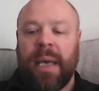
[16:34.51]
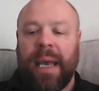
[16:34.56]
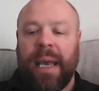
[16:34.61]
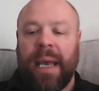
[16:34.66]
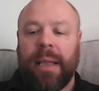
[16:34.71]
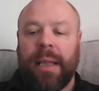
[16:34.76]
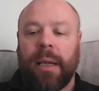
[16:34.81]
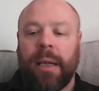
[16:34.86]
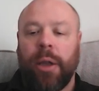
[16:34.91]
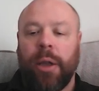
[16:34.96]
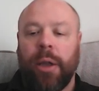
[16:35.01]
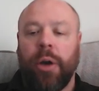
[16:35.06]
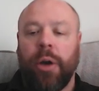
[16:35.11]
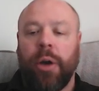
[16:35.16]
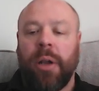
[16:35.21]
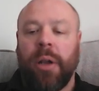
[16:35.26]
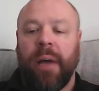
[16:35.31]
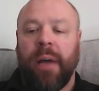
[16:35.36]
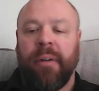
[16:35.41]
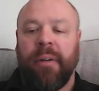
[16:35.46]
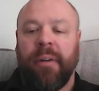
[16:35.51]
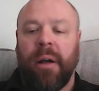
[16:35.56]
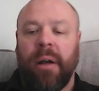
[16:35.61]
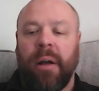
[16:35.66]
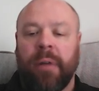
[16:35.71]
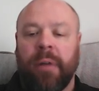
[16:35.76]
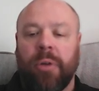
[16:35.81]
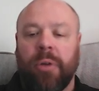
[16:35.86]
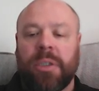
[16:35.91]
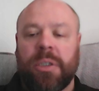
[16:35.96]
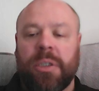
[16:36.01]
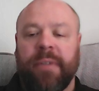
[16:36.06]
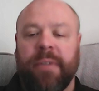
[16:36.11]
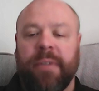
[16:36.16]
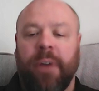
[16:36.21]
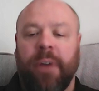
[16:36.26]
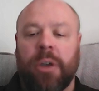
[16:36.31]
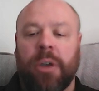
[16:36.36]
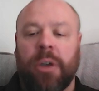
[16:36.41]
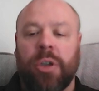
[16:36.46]
In the cloud uh, across the
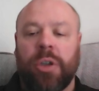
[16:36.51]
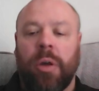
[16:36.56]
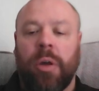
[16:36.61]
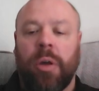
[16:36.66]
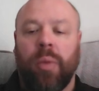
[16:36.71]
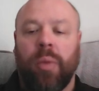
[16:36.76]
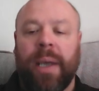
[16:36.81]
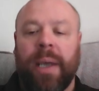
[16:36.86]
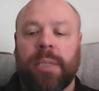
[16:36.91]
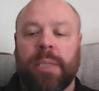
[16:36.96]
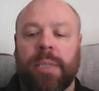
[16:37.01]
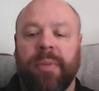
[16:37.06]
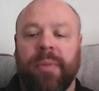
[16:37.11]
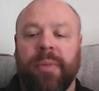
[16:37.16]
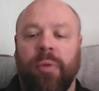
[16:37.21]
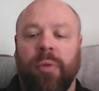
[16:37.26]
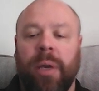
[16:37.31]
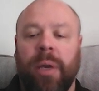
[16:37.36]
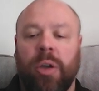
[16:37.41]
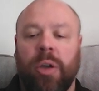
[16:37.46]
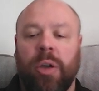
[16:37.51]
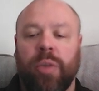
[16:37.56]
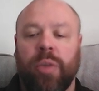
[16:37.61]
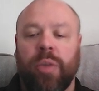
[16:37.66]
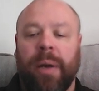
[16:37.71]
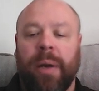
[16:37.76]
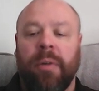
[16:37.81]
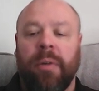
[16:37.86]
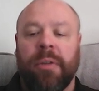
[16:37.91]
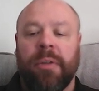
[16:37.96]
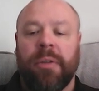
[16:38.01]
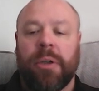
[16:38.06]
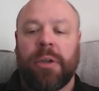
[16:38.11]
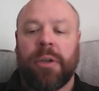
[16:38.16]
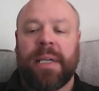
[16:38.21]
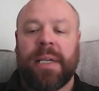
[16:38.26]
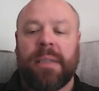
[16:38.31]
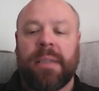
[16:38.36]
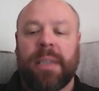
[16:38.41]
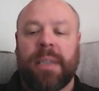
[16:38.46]
far southwest, we've only got 12,
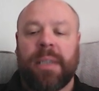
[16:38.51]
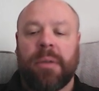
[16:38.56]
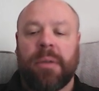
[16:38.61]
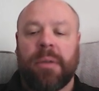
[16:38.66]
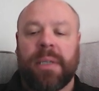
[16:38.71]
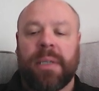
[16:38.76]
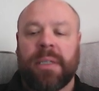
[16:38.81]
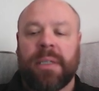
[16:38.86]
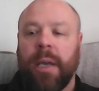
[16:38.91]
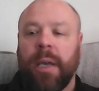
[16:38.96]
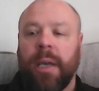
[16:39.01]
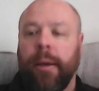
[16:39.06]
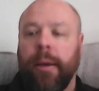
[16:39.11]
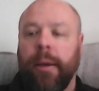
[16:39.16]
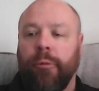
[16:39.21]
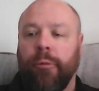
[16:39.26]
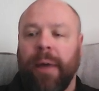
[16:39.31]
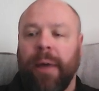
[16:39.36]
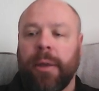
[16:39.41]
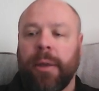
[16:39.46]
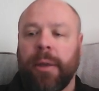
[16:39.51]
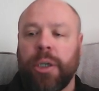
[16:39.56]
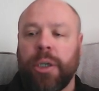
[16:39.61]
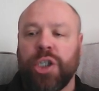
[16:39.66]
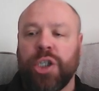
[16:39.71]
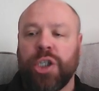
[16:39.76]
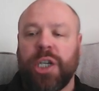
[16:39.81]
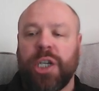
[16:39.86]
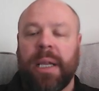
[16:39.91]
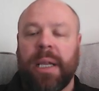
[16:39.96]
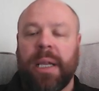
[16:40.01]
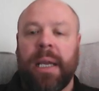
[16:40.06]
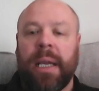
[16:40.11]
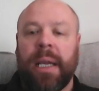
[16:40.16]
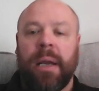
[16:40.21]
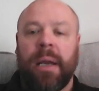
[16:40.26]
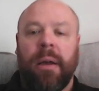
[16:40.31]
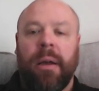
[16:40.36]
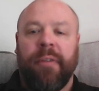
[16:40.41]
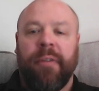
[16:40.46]
13 Celsius. Rather
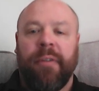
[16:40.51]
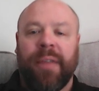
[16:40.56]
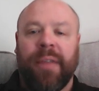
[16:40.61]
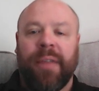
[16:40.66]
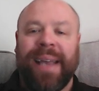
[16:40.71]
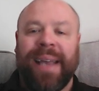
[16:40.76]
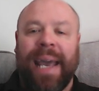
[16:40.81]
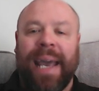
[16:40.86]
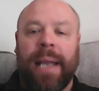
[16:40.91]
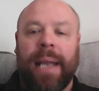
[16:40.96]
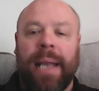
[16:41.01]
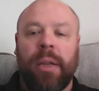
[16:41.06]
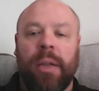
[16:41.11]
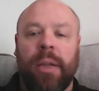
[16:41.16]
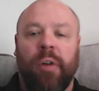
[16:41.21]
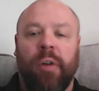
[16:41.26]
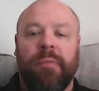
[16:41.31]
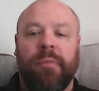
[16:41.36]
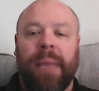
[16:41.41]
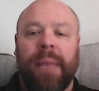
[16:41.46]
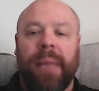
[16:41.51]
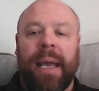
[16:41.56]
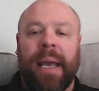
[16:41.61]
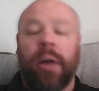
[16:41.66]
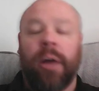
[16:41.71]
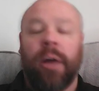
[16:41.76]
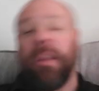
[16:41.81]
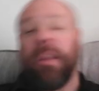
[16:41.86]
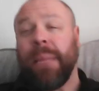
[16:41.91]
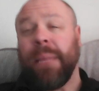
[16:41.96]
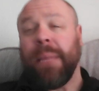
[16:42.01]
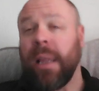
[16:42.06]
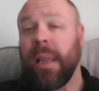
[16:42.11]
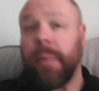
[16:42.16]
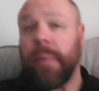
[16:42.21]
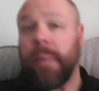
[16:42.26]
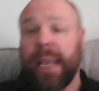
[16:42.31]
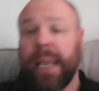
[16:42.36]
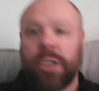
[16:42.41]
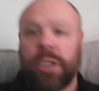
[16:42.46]
chilly for the end of May, or the middle
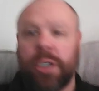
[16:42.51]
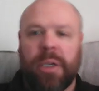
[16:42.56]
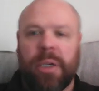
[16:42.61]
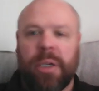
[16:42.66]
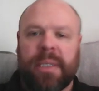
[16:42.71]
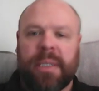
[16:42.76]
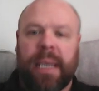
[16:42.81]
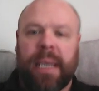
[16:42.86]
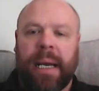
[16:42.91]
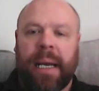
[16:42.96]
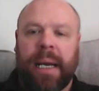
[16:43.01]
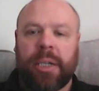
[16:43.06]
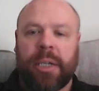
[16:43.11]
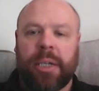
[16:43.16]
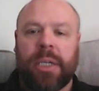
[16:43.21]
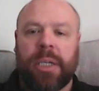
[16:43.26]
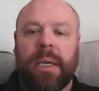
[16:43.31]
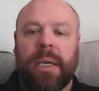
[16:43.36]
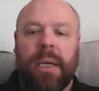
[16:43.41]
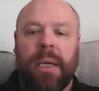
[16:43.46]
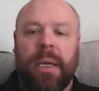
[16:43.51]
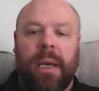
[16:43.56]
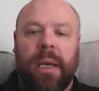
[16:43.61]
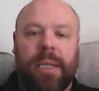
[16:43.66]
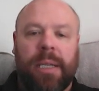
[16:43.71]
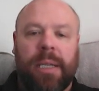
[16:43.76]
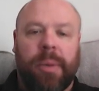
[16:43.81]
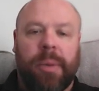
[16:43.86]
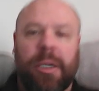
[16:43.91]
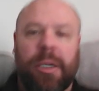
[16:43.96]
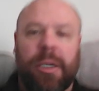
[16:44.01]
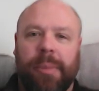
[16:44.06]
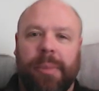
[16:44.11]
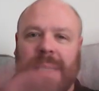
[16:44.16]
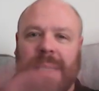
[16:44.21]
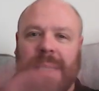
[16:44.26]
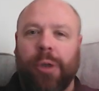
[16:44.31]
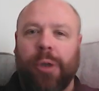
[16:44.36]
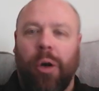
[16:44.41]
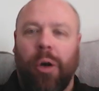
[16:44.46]
of May, should I say, actually. It's because I've
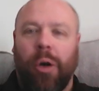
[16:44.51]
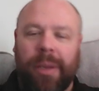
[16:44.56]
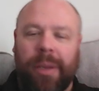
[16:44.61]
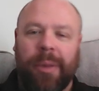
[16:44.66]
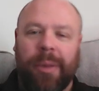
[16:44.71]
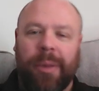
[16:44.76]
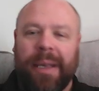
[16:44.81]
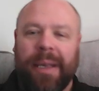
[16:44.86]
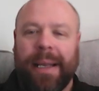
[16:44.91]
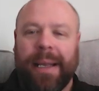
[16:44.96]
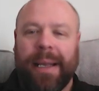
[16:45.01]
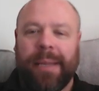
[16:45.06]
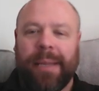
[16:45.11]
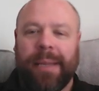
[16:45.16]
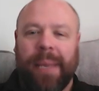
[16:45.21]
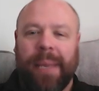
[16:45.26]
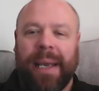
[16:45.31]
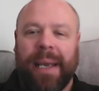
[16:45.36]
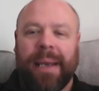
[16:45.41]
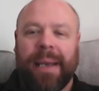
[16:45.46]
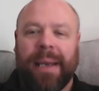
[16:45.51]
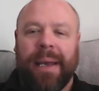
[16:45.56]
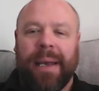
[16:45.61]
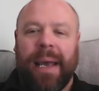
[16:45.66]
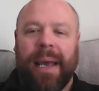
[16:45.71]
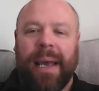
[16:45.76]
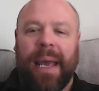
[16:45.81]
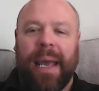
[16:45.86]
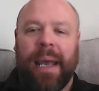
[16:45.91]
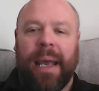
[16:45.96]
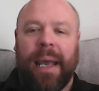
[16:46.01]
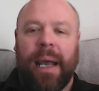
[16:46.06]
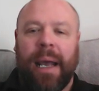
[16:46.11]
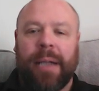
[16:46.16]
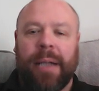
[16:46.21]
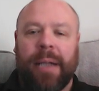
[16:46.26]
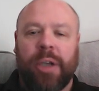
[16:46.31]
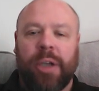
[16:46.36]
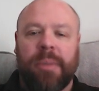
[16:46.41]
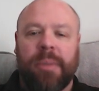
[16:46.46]
been talking about the end of May. Uh,
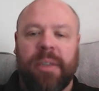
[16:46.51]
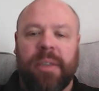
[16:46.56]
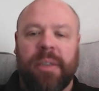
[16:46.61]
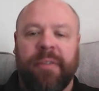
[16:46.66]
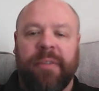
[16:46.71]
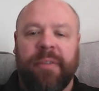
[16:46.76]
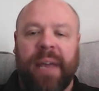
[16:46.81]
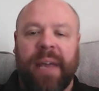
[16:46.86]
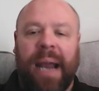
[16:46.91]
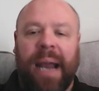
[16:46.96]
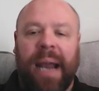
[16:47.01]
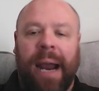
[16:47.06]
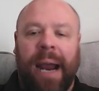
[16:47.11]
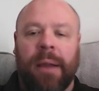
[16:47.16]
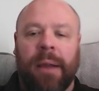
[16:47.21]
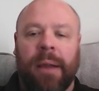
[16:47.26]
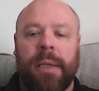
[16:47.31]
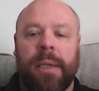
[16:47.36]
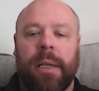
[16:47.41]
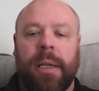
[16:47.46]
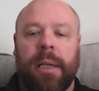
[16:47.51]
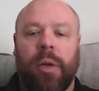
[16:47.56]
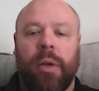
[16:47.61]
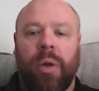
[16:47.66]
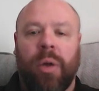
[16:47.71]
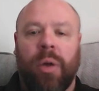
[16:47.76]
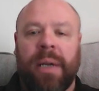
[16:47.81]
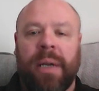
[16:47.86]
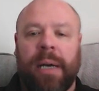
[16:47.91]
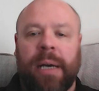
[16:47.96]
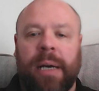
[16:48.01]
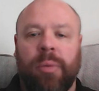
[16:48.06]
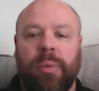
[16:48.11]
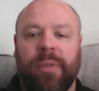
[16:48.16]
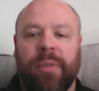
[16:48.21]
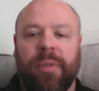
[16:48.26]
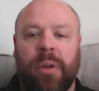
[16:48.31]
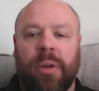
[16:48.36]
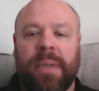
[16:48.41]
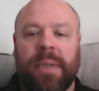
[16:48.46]
in terms of uh, Ireland and Northern Ireland,
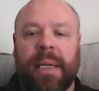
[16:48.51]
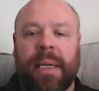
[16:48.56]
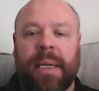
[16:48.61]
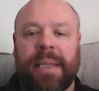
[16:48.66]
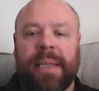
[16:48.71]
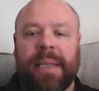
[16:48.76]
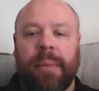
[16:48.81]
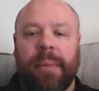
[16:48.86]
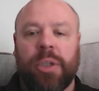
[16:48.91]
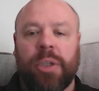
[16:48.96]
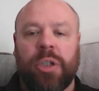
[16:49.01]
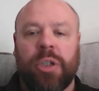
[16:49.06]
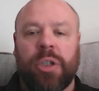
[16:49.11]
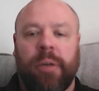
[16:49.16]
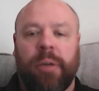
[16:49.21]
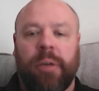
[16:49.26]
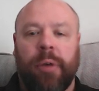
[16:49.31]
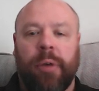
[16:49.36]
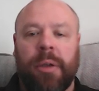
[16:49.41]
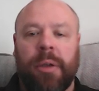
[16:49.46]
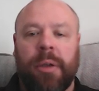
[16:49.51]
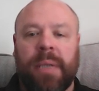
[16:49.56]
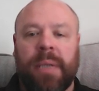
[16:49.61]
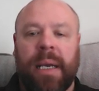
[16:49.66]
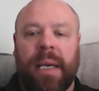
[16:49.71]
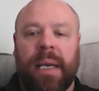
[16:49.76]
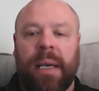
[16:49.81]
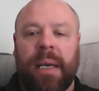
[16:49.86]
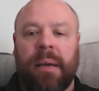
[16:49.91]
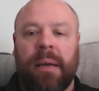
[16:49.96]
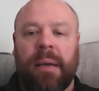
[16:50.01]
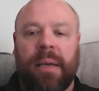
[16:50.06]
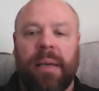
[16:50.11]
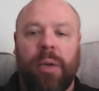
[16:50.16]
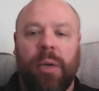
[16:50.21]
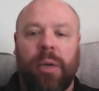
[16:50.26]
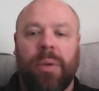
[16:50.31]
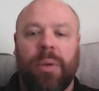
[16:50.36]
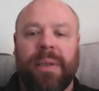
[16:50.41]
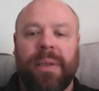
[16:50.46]
we've got the temperatures around the eh, you
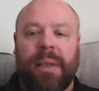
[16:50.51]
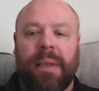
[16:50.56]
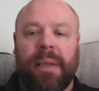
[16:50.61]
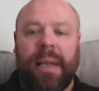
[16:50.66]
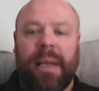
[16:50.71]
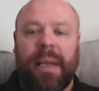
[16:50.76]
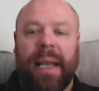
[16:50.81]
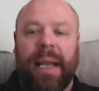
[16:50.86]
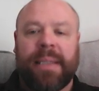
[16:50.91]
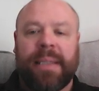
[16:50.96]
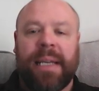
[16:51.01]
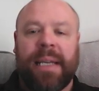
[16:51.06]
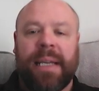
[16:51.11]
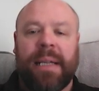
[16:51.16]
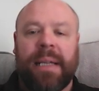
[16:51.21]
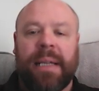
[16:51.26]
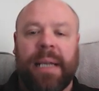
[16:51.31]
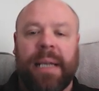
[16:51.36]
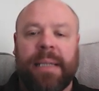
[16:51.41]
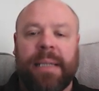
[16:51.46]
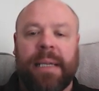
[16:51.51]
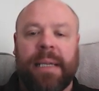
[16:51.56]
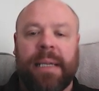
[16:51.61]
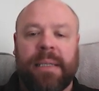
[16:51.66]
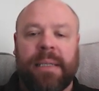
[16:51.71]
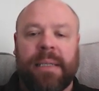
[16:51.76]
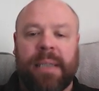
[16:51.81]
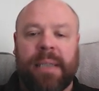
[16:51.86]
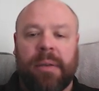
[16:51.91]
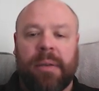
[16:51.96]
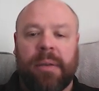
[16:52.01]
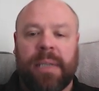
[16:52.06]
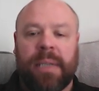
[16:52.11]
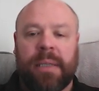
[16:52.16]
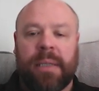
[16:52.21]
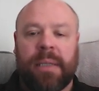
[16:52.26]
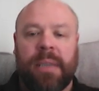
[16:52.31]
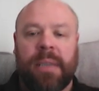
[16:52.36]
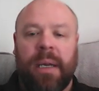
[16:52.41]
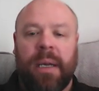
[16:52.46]
know 18, 19
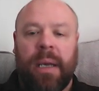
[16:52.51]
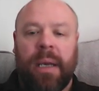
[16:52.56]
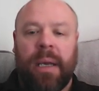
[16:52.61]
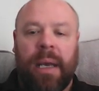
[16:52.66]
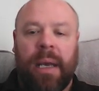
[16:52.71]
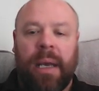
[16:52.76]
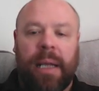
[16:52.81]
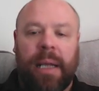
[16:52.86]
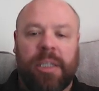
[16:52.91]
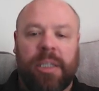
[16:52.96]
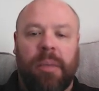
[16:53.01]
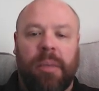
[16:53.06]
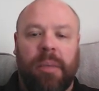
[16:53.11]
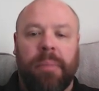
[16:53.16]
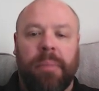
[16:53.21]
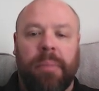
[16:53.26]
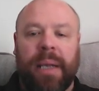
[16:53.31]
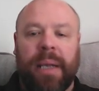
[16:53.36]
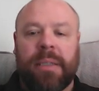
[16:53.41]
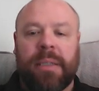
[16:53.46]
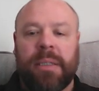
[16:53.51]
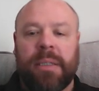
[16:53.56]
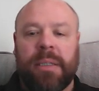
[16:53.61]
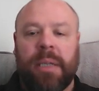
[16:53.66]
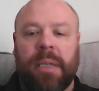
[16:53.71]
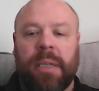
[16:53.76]
Celsius. In some places, the